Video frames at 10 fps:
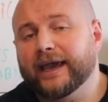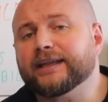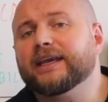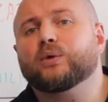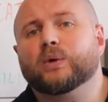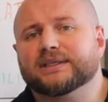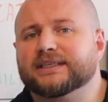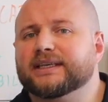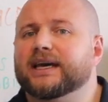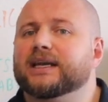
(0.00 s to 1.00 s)
And here once
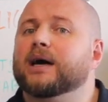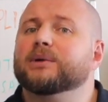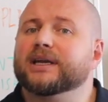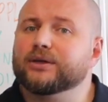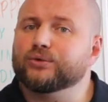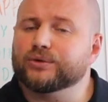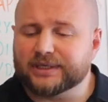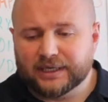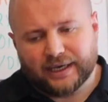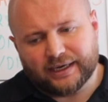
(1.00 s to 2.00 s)
again I'm going to use